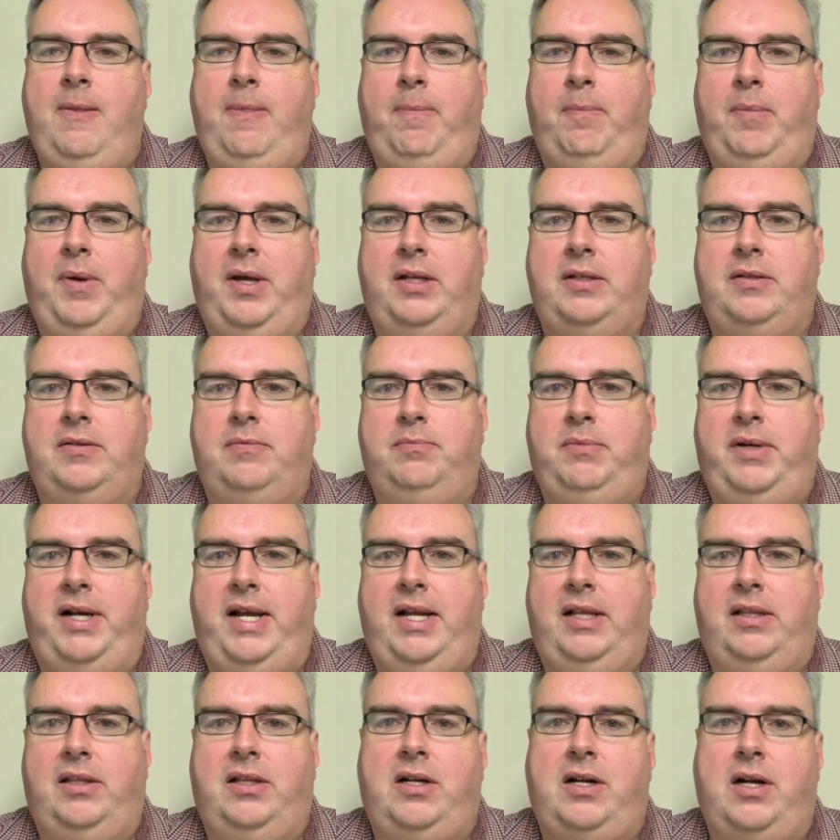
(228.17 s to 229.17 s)
But
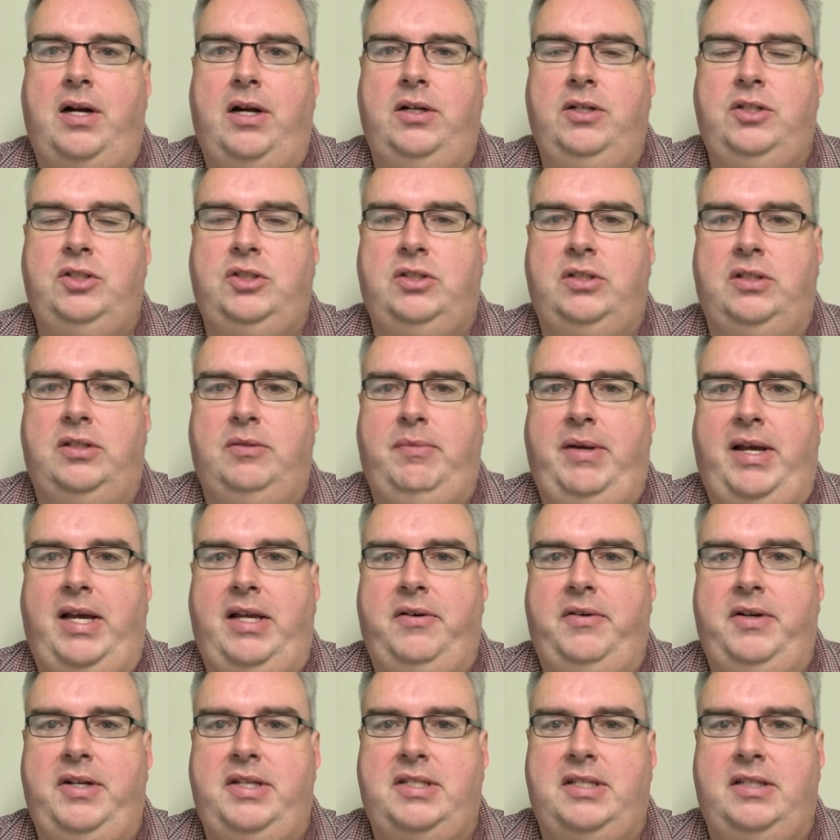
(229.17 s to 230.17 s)
by and large, the
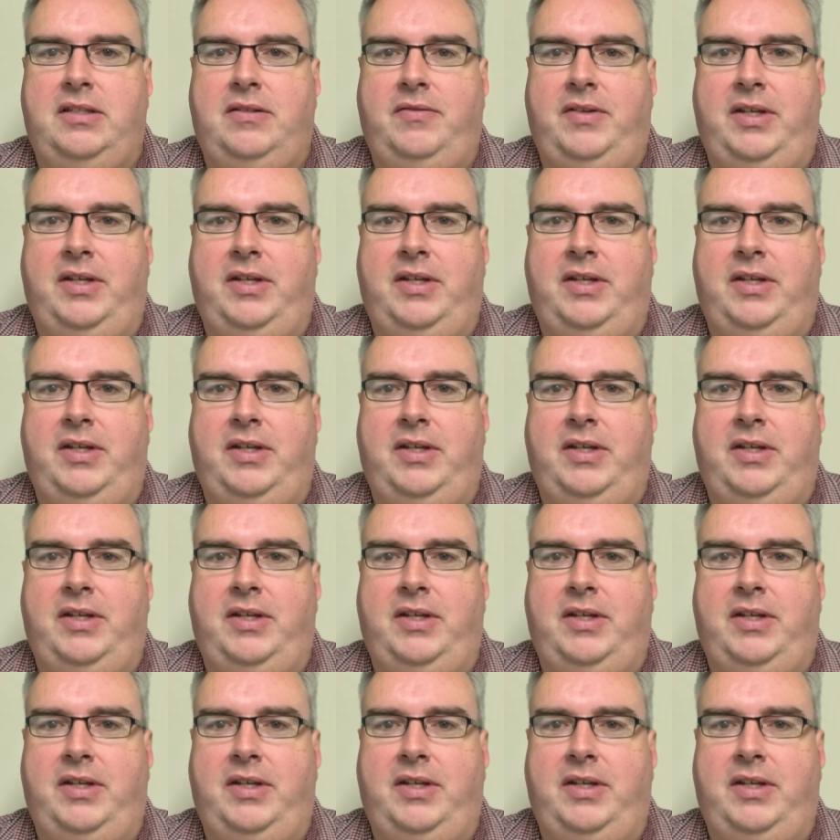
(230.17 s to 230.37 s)
batteries in the